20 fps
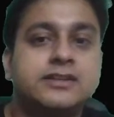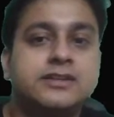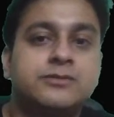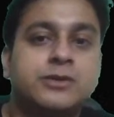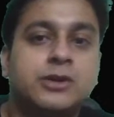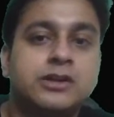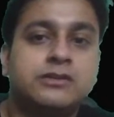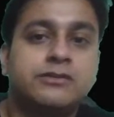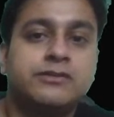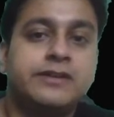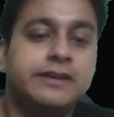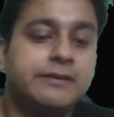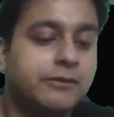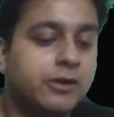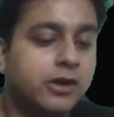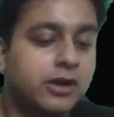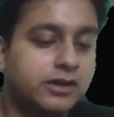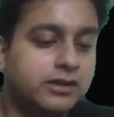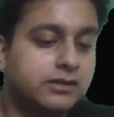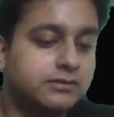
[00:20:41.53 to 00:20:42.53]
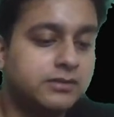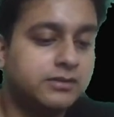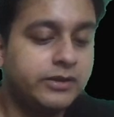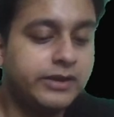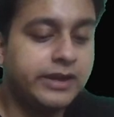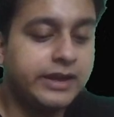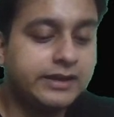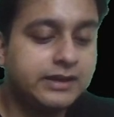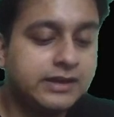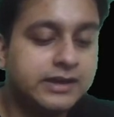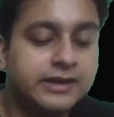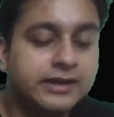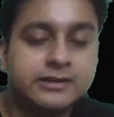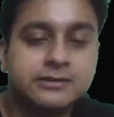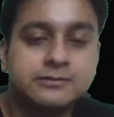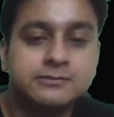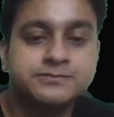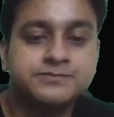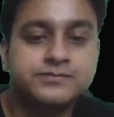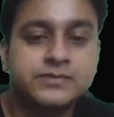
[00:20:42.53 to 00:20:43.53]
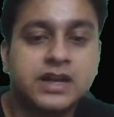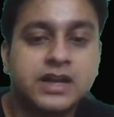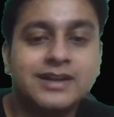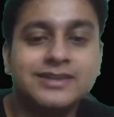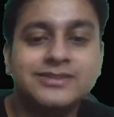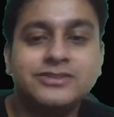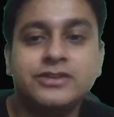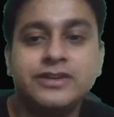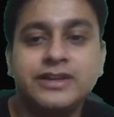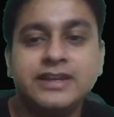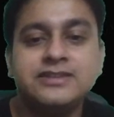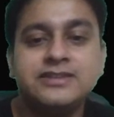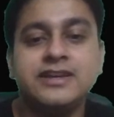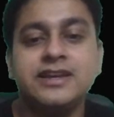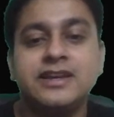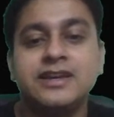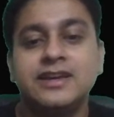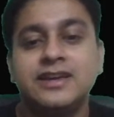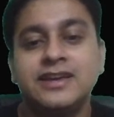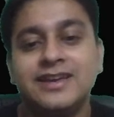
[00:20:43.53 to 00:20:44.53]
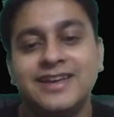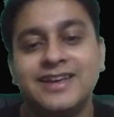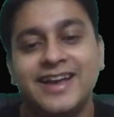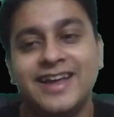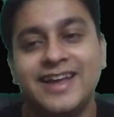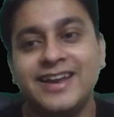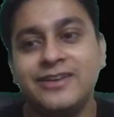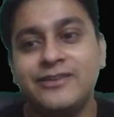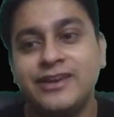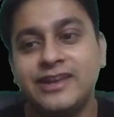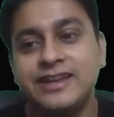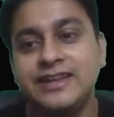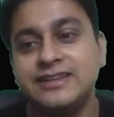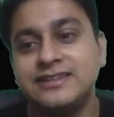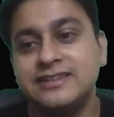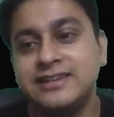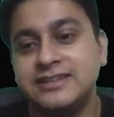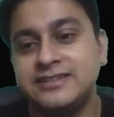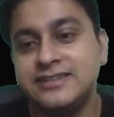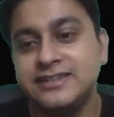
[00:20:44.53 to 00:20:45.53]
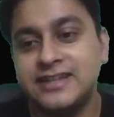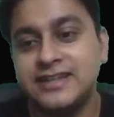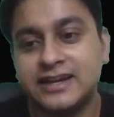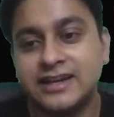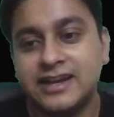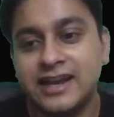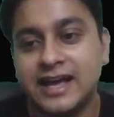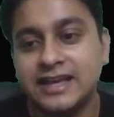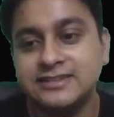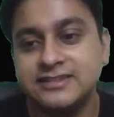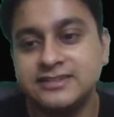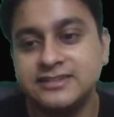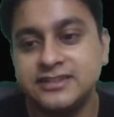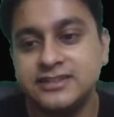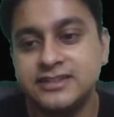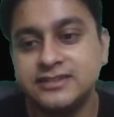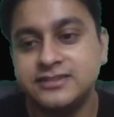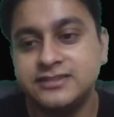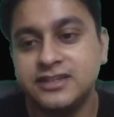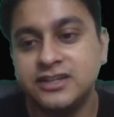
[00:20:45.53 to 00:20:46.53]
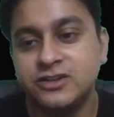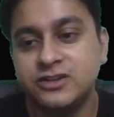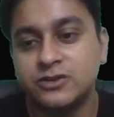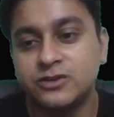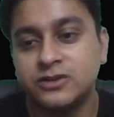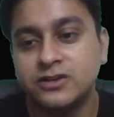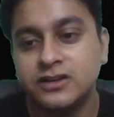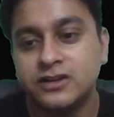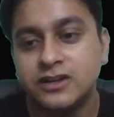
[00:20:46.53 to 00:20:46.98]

What we got. Okay, clear. Understood? Easy. And you can easily see that last digit is 0.